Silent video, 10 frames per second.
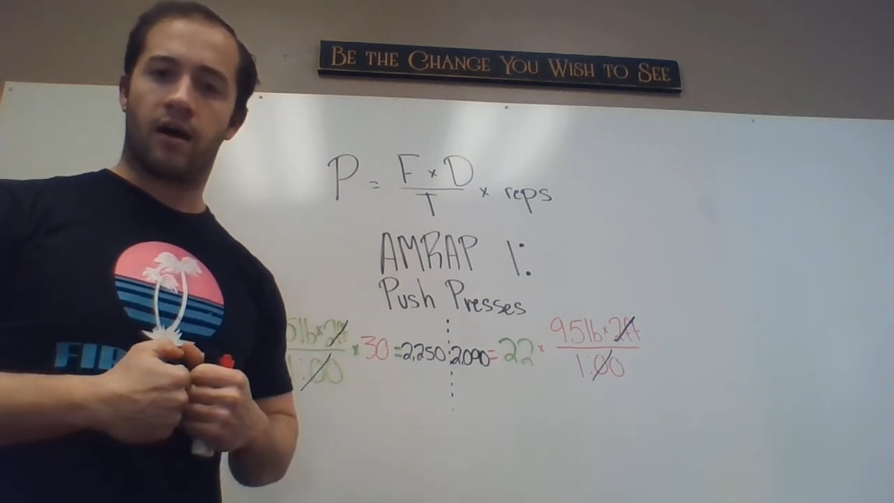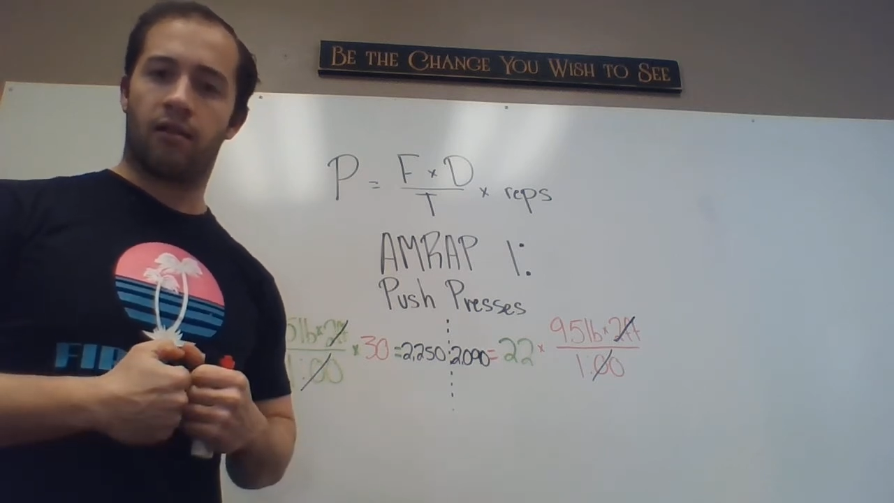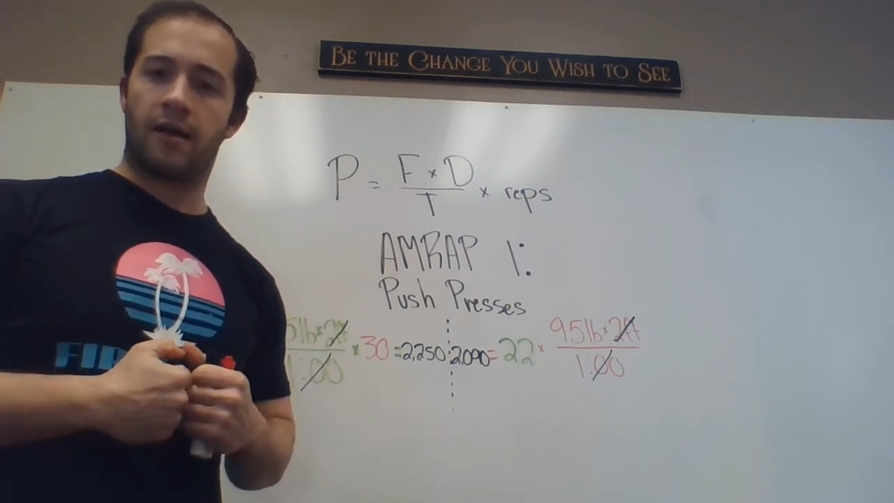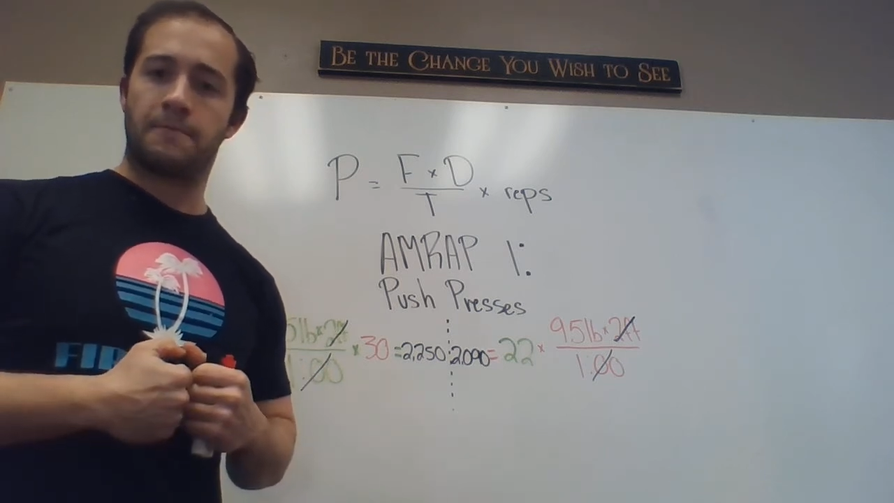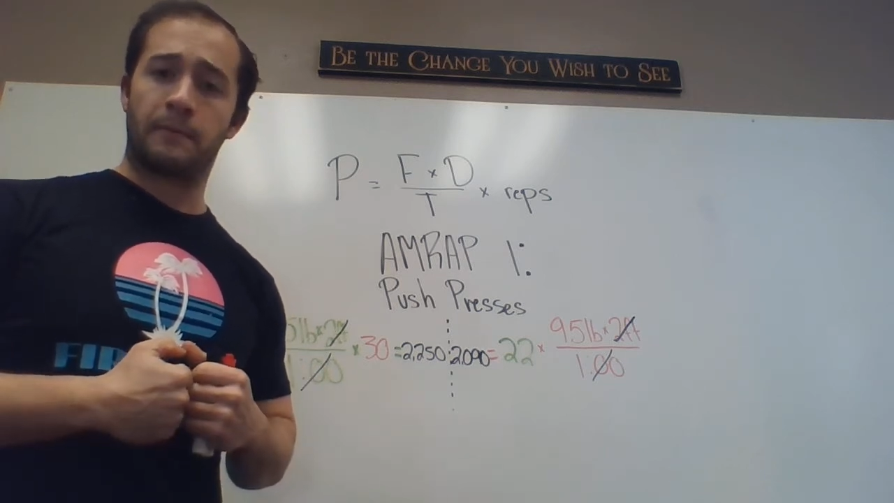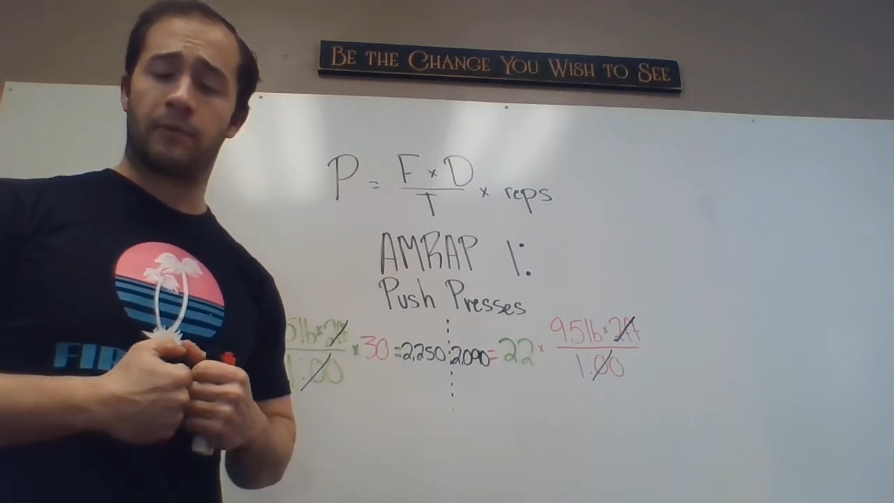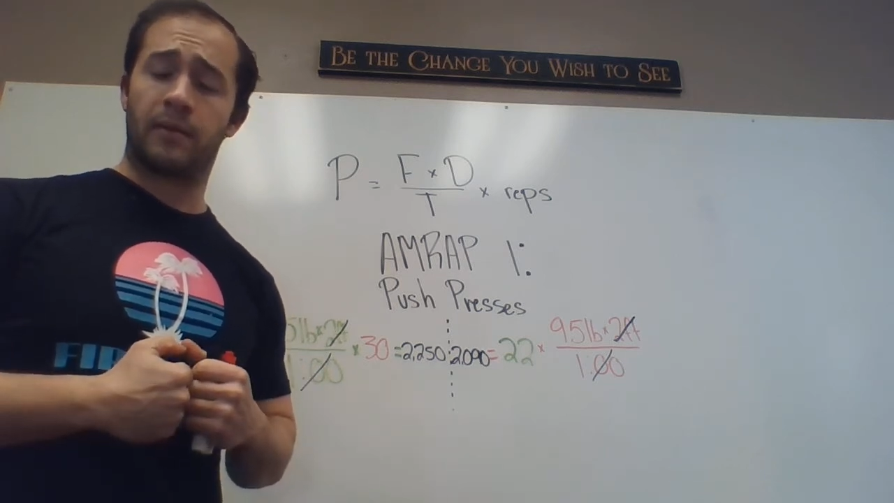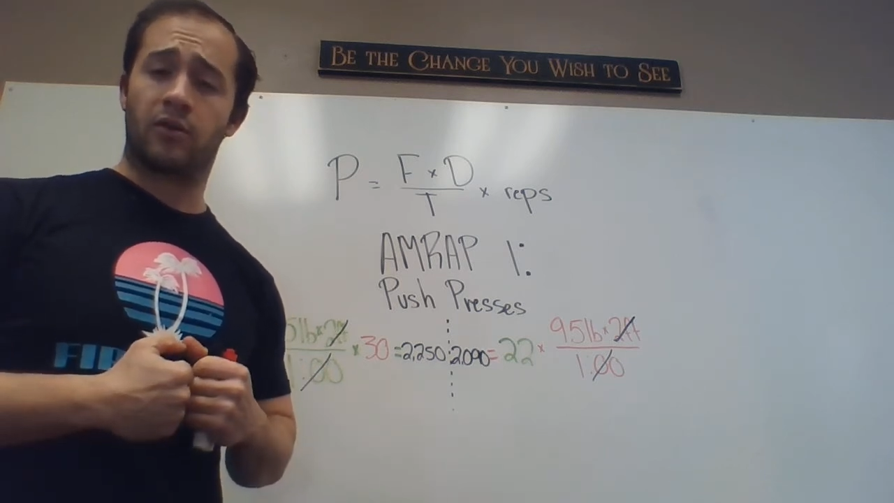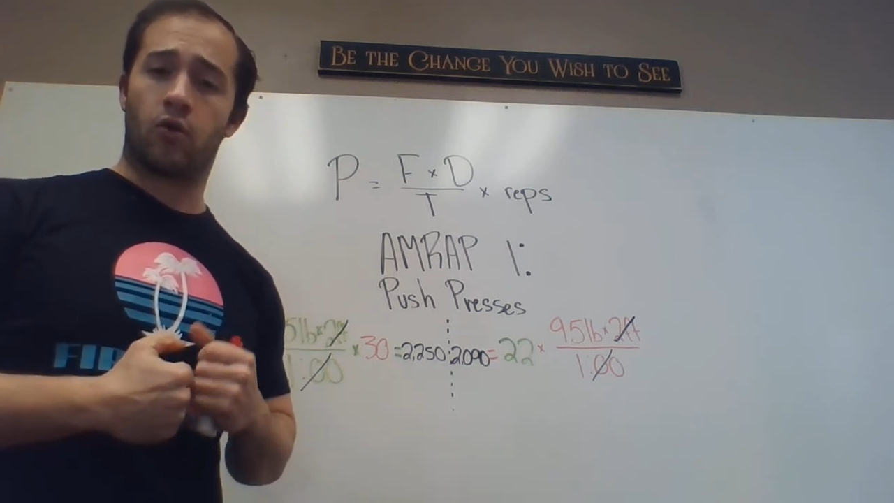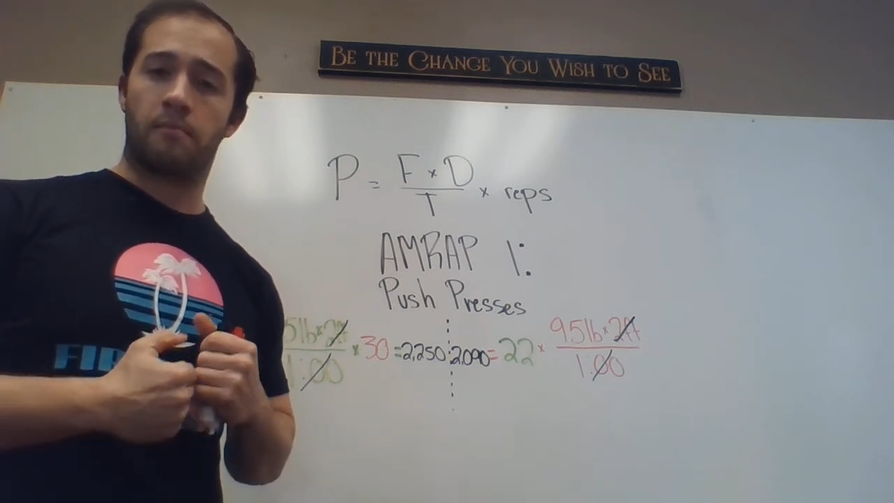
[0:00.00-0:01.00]
a lot of people have
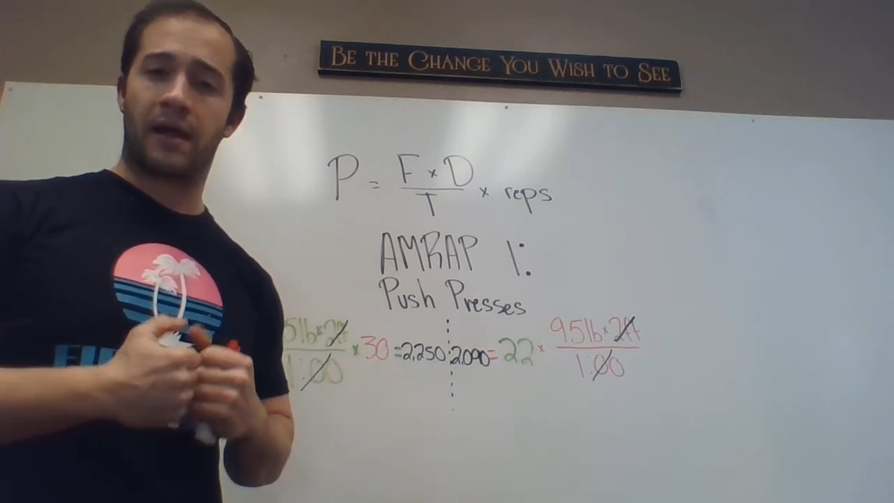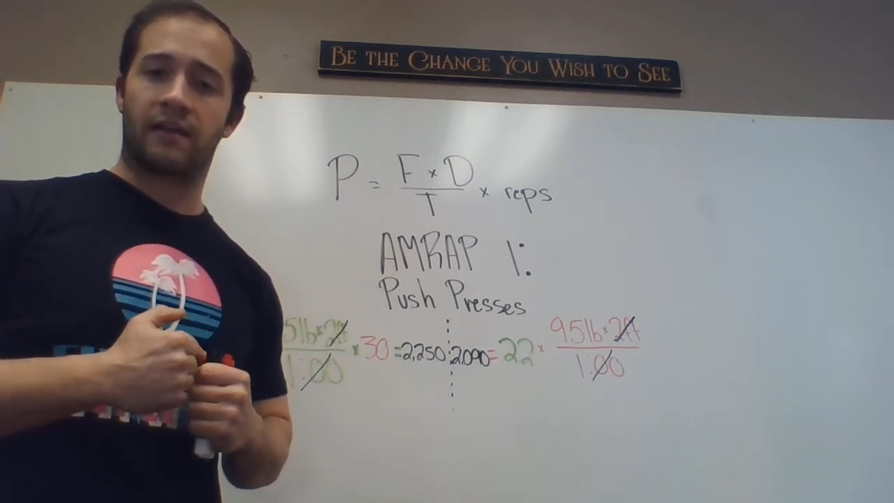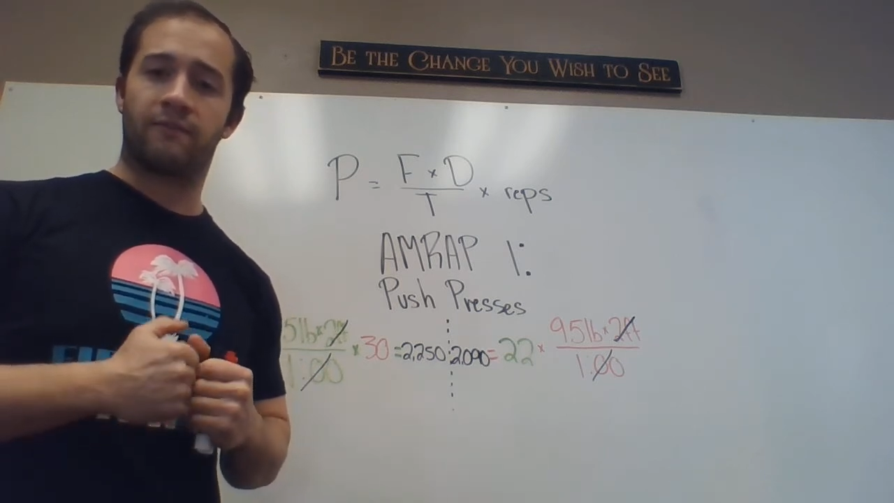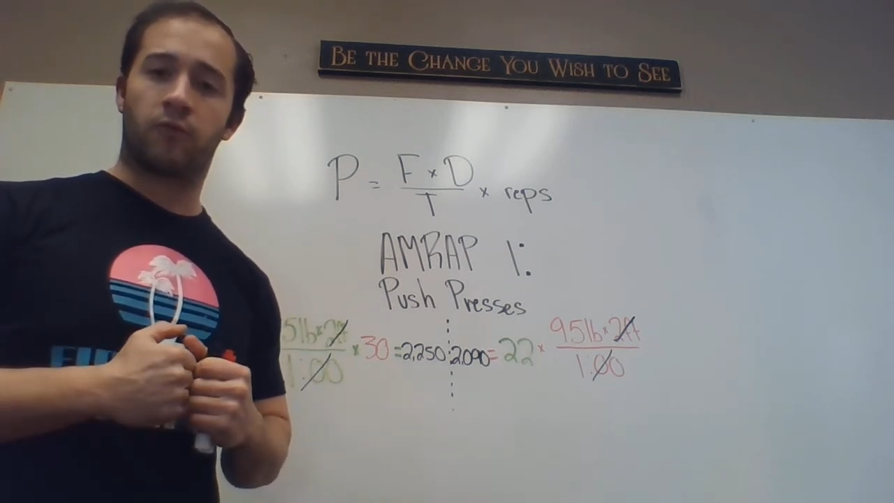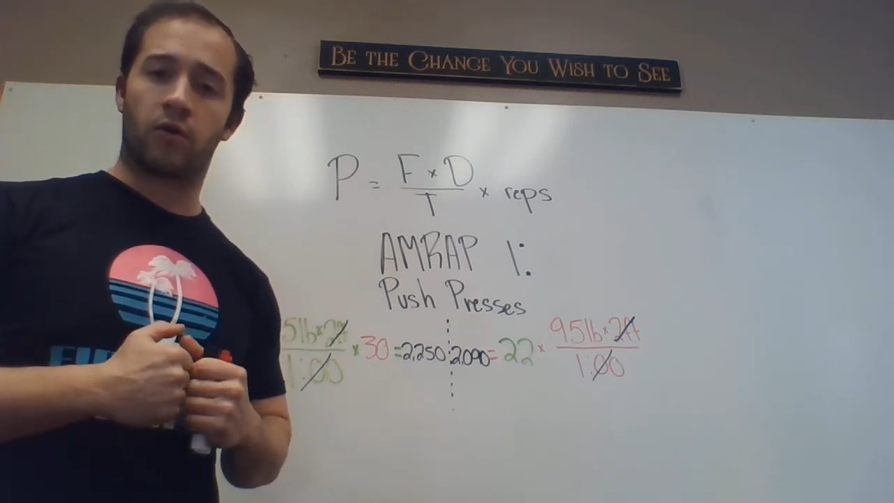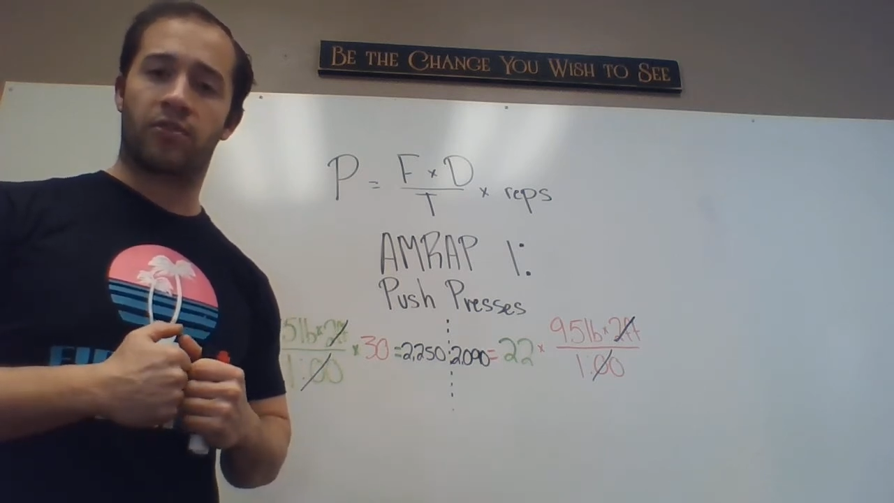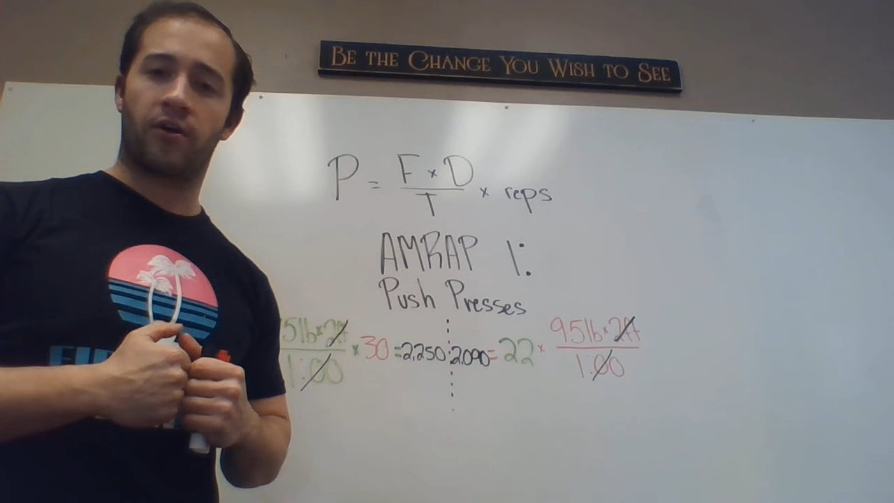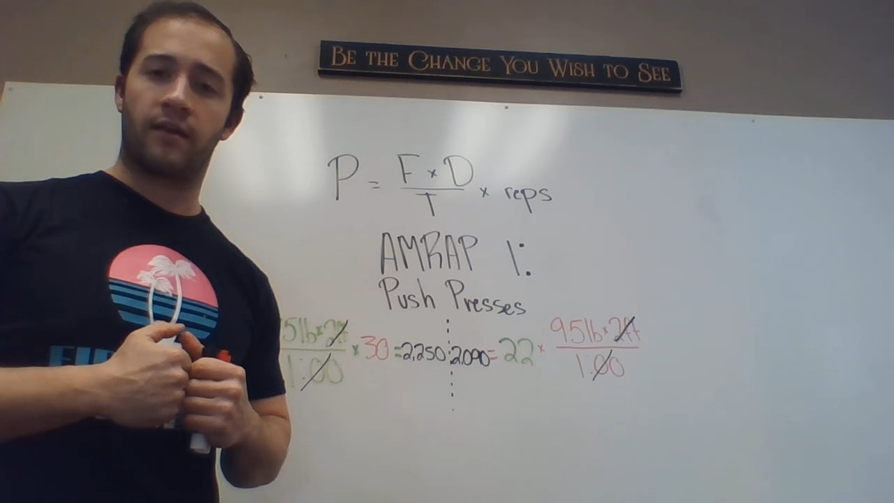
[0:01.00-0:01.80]
been going back and forth